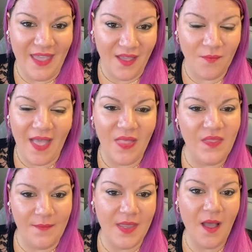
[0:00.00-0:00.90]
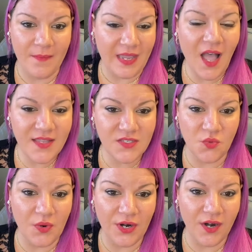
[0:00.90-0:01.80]
them and they become a
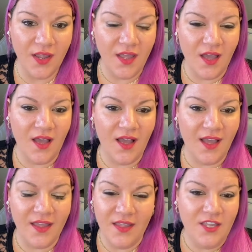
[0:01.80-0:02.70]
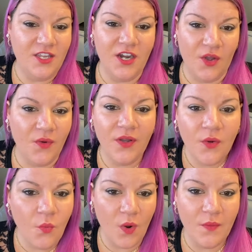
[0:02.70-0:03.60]
customer,
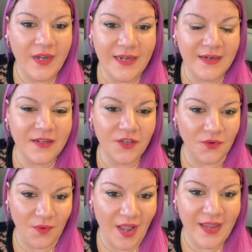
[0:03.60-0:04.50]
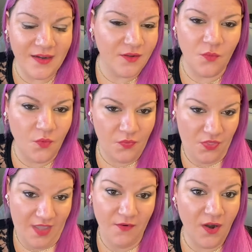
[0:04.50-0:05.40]
what do we need to do, right?
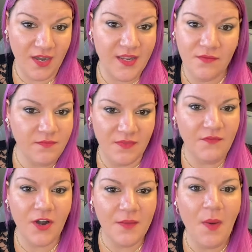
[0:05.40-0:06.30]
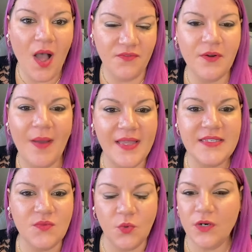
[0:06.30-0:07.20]
They've already bought from
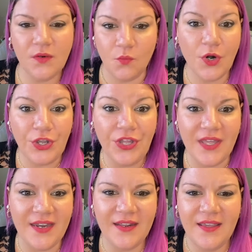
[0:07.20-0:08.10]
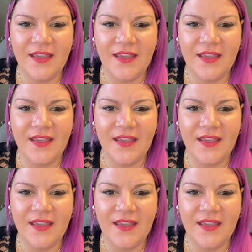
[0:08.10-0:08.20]
us. We're good.